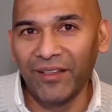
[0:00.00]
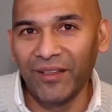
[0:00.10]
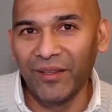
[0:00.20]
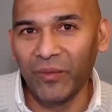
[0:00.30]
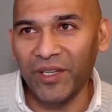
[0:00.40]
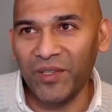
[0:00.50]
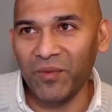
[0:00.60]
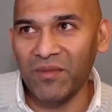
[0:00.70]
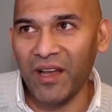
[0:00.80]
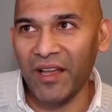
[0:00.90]
Which
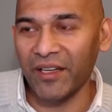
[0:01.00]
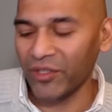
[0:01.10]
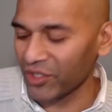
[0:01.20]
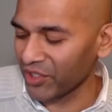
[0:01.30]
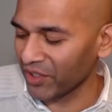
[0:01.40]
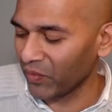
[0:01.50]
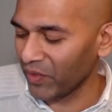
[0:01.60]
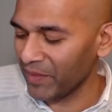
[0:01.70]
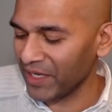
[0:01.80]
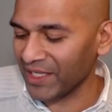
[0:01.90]
one should
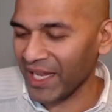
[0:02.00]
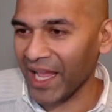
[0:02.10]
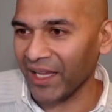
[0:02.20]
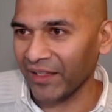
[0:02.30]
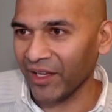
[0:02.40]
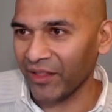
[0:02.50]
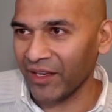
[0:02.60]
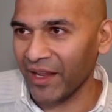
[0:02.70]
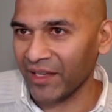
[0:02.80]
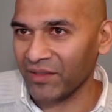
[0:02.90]
we be tackling on the
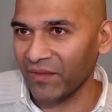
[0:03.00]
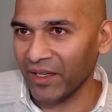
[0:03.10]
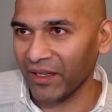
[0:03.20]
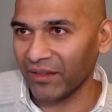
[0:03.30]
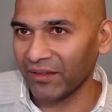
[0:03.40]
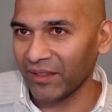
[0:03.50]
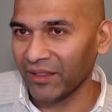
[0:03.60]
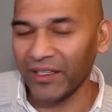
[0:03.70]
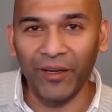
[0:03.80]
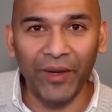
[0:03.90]
next video?
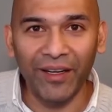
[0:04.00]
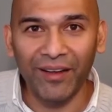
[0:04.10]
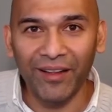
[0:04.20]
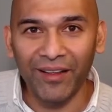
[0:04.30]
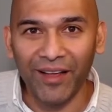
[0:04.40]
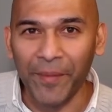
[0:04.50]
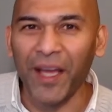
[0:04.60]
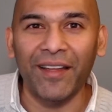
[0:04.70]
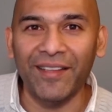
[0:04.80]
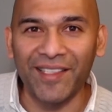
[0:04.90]
You know what? I'm
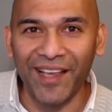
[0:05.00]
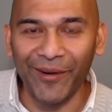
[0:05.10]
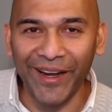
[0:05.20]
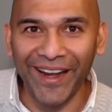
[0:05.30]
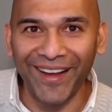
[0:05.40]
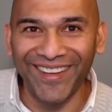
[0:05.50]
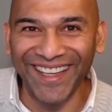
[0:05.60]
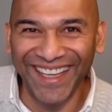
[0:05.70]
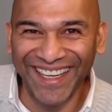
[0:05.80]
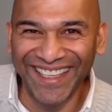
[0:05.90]
not going to decide right now.
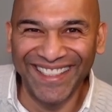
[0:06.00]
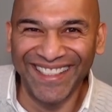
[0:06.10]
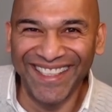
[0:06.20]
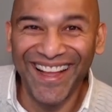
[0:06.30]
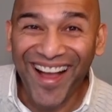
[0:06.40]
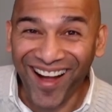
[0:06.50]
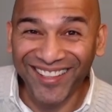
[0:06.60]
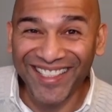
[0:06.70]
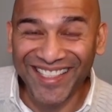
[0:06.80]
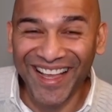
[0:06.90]
I'll
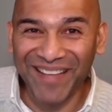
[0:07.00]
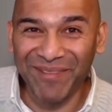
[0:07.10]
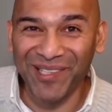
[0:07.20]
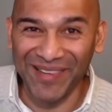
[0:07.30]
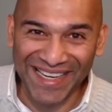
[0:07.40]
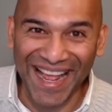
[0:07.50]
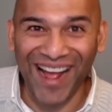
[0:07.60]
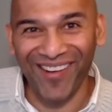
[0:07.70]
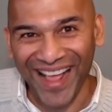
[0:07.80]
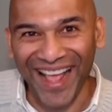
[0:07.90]
decide between
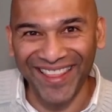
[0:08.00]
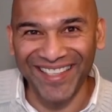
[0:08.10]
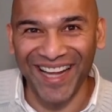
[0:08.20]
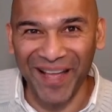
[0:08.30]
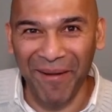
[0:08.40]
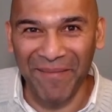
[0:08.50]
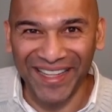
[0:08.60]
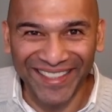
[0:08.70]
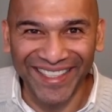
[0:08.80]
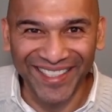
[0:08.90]
now and the time I
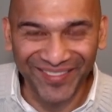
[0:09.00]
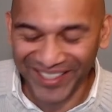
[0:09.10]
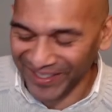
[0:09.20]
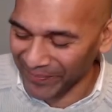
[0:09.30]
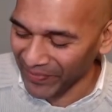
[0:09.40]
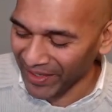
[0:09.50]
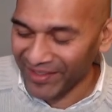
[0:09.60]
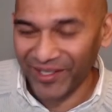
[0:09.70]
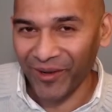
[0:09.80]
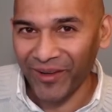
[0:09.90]
make the next video.
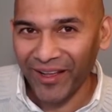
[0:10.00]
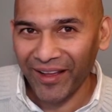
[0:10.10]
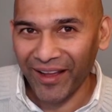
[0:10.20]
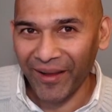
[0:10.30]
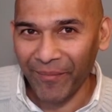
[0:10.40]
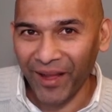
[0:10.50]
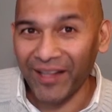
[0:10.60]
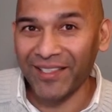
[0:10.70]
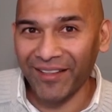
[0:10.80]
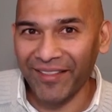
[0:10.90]
So
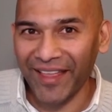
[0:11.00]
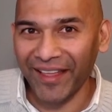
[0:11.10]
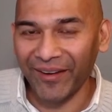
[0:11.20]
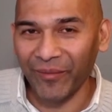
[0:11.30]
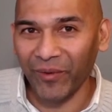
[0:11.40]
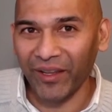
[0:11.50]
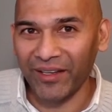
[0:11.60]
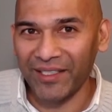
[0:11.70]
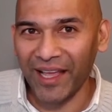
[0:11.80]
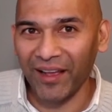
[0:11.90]
until then, we're going
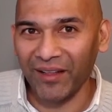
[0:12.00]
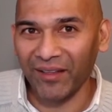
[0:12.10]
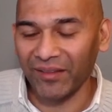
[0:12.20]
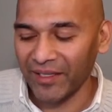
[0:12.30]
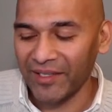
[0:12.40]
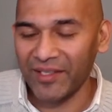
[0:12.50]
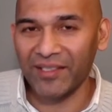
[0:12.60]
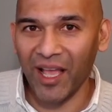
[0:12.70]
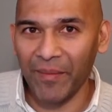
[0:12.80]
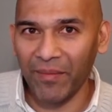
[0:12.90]
to tackle
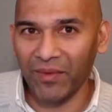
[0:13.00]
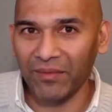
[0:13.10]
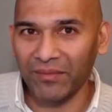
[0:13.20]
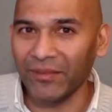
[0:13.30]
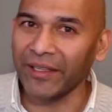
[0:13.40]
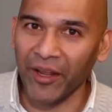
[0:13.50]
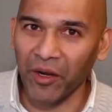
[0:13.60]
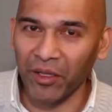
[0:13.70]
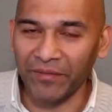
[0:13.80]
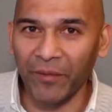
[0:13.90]
some, well, not
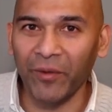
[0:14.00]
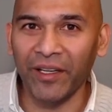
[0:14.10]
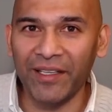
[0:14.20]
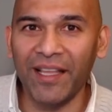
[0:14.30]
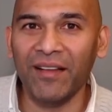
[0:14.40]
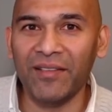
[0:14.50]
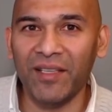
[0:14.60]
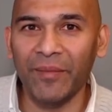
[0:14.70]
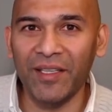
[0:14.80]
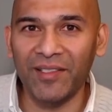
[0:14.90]
all of it. We're going to tackle
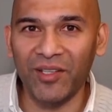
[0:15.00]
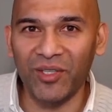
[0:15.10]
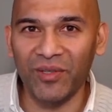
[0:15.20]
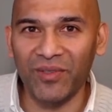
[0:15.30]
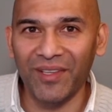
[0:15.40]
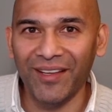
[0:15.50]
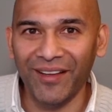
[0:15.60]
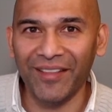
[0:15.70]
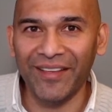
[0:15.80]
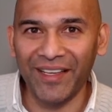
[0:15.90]
some of these issues
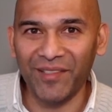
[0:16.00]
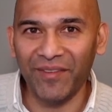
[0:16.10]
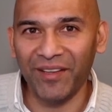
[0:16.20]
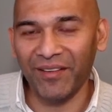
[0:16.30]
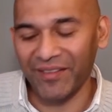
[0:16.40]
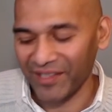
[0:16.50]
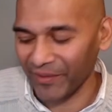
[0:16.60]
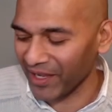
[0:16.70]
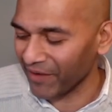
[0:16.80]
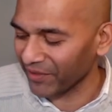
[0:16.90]
on the next video that
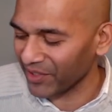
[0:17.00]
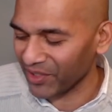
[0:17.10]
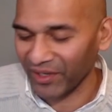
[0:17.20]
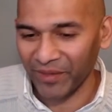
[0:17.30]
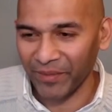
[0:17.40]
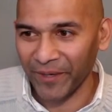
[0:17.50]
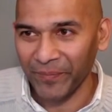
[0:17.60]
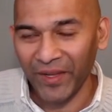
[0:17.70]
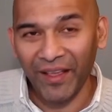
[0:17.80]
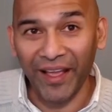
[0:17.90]
we have with our circuit. But
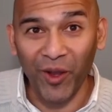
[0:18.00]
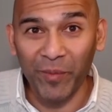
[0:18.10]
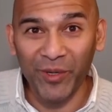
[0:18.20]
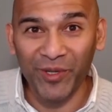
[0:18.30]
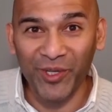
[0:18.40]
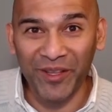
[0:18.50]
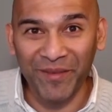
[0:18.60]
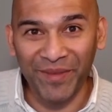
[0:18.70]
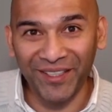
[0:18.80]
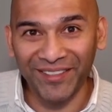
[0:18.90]
I hope you enjoyed the
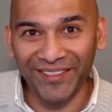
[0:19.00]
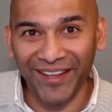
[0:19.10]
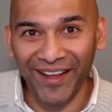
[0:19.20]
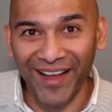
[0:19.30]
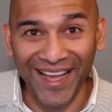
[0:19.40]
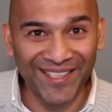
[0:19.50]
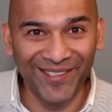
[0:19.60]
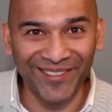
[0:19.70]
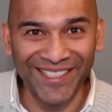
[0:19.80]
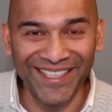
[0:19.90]
build. I
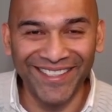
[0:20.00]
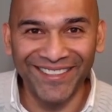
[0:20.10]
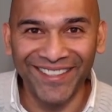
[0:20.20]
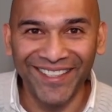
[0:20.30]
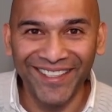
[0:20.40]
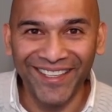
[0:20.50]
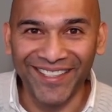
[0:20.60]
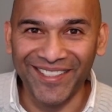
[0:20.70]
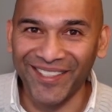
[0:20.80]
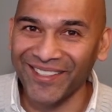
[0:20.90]
certainly did.
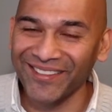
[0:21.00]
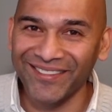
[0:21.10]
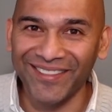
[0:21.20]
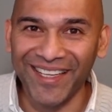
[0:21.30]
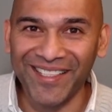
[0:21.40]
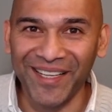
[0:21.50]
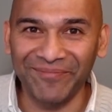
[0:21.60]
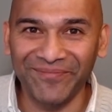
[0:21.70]
Until next time.